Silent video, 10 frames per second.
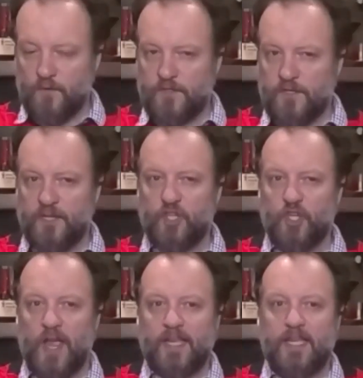
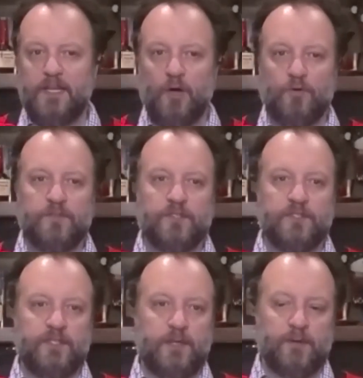Lechegi notes
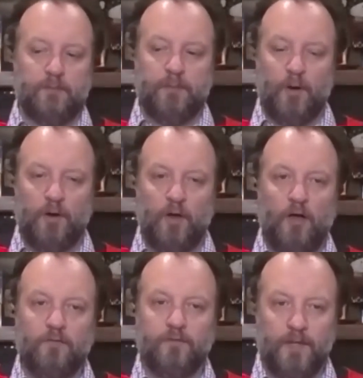seem to burn off.